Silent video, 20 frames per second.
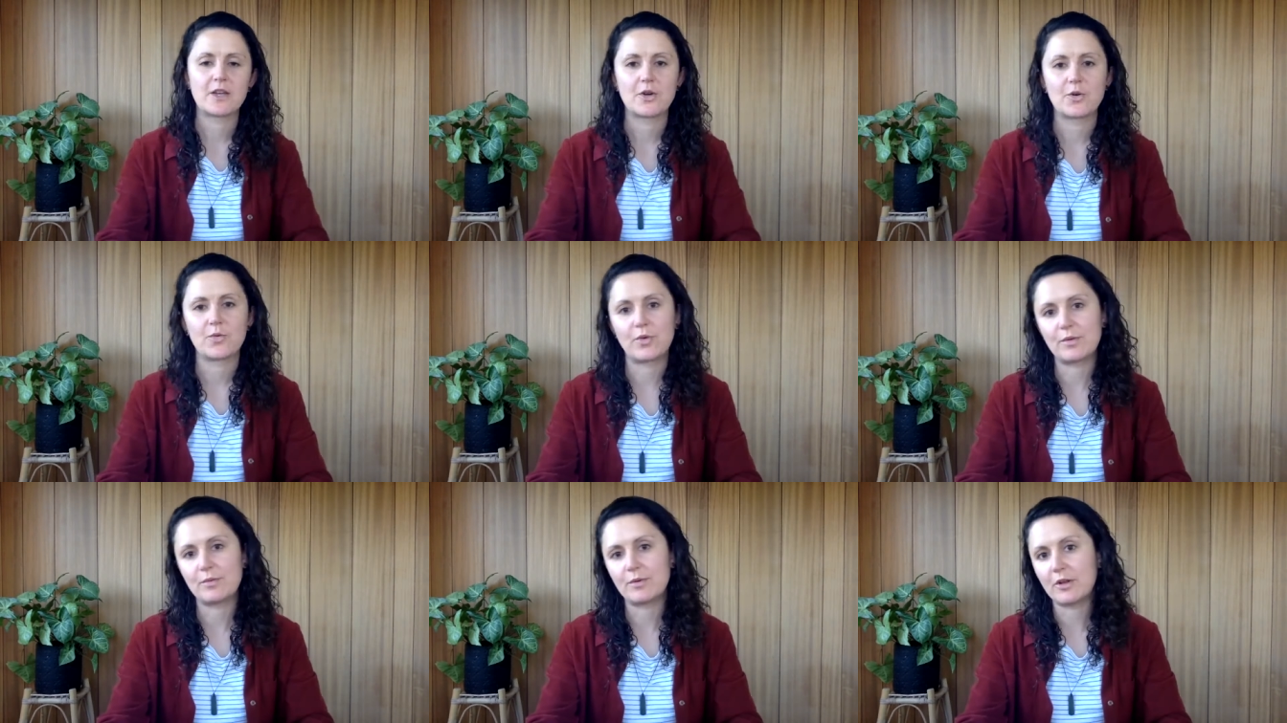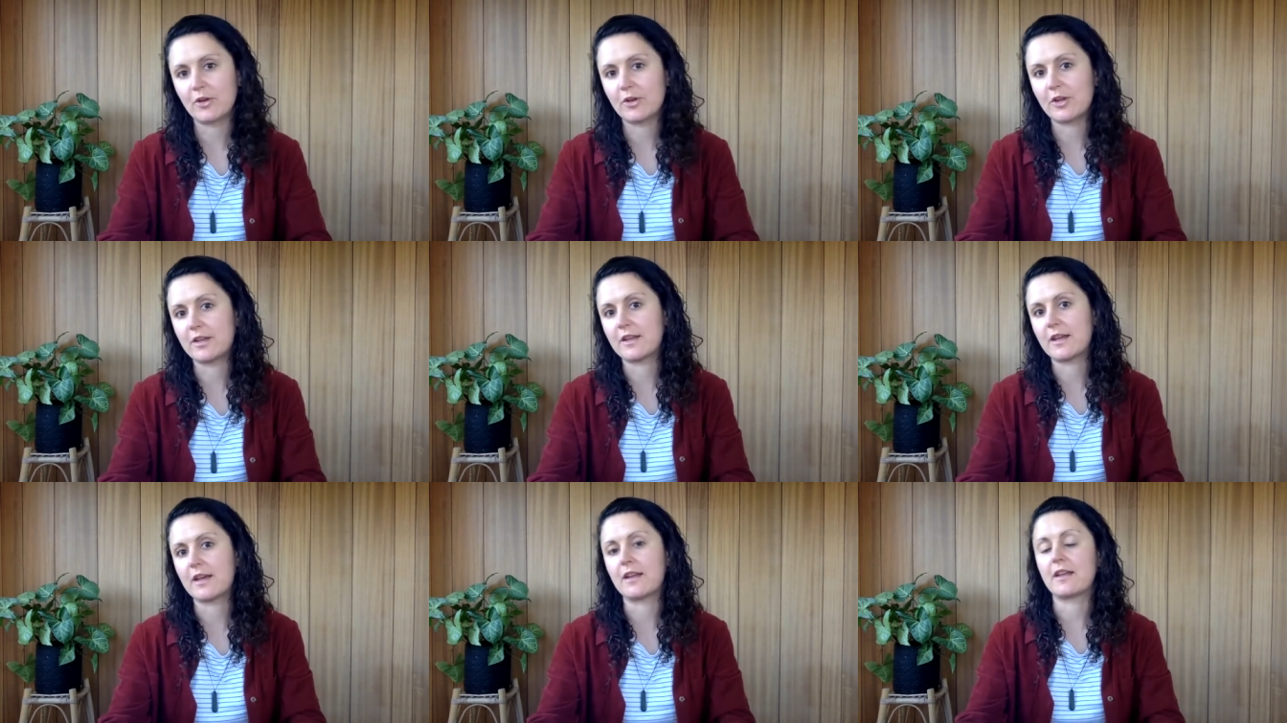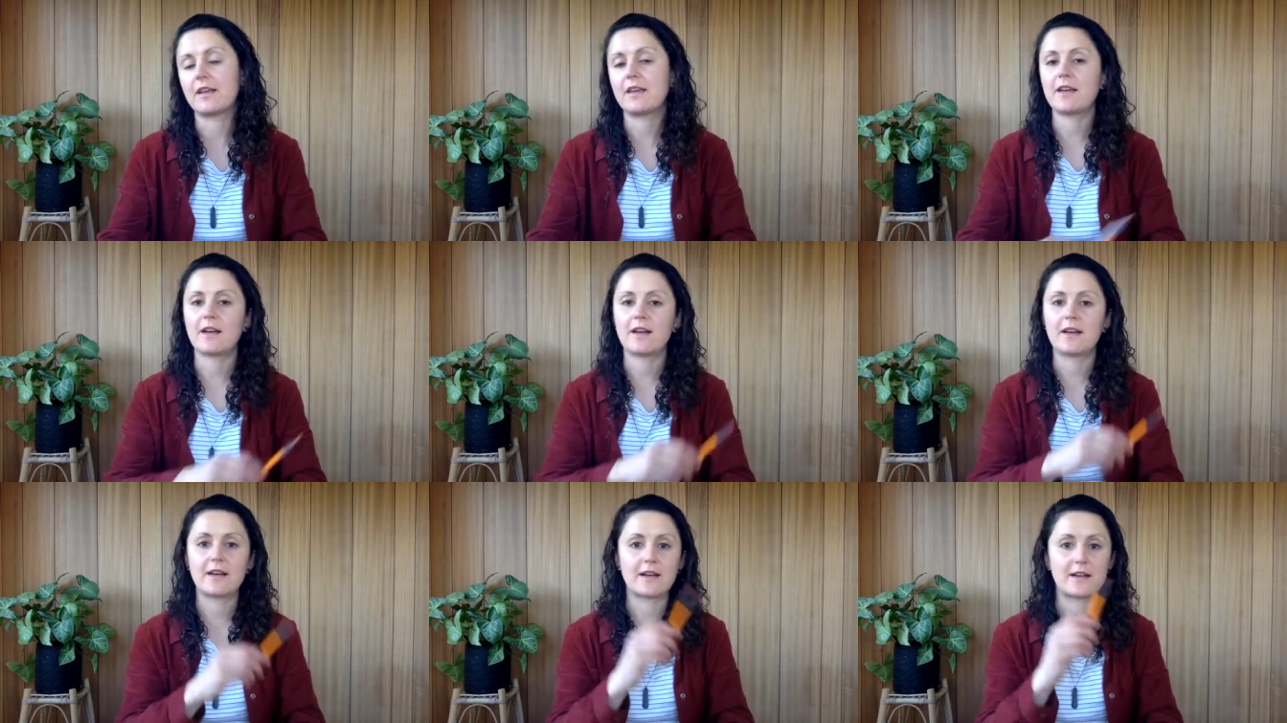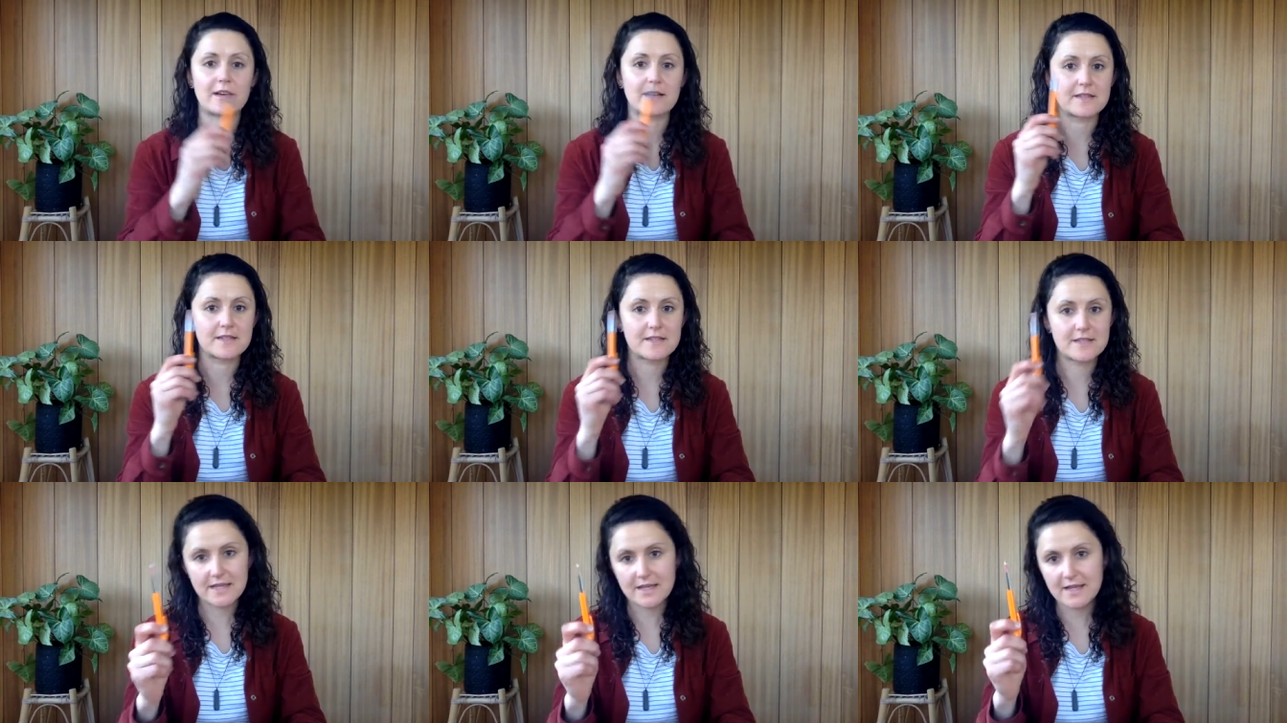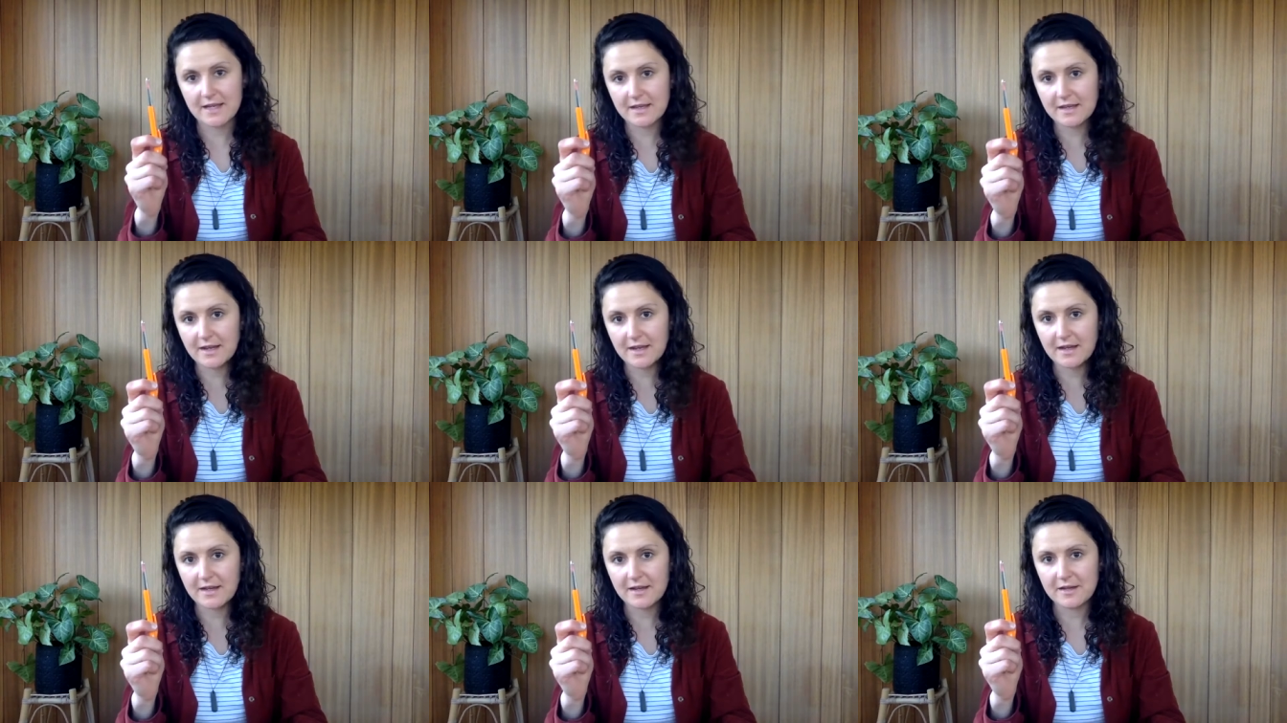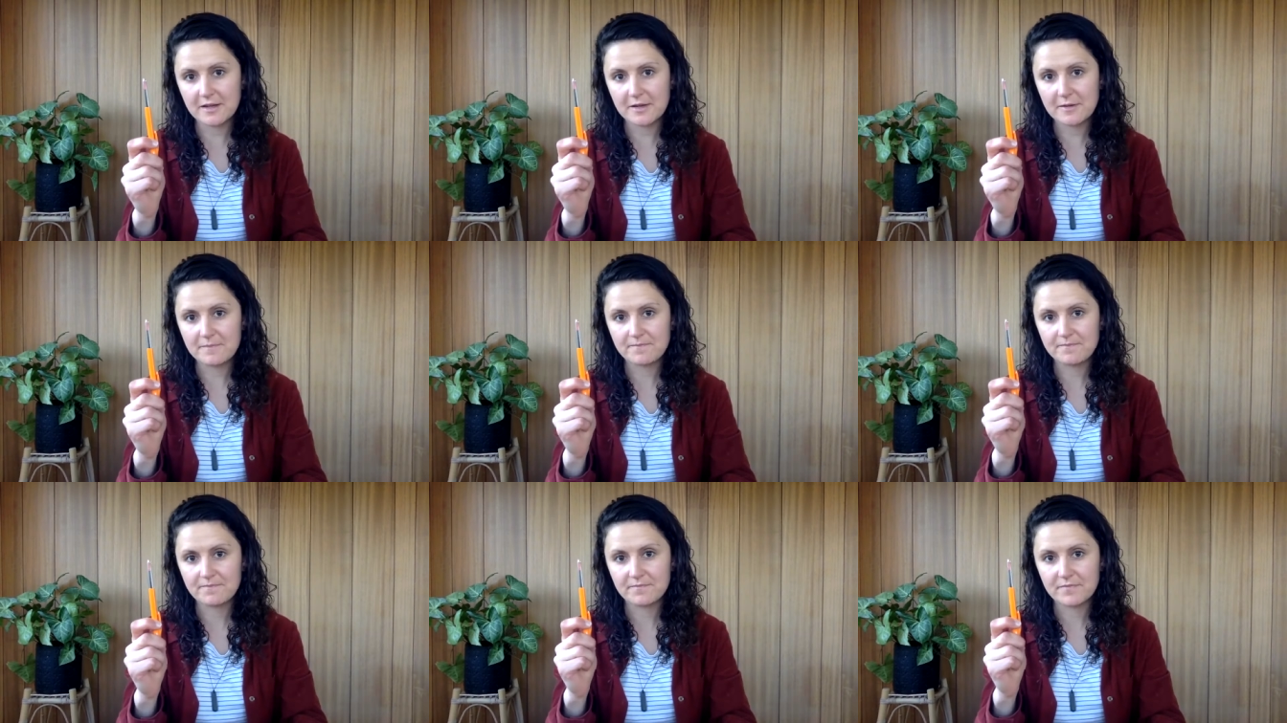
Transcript: We were looking at he aha tēnei,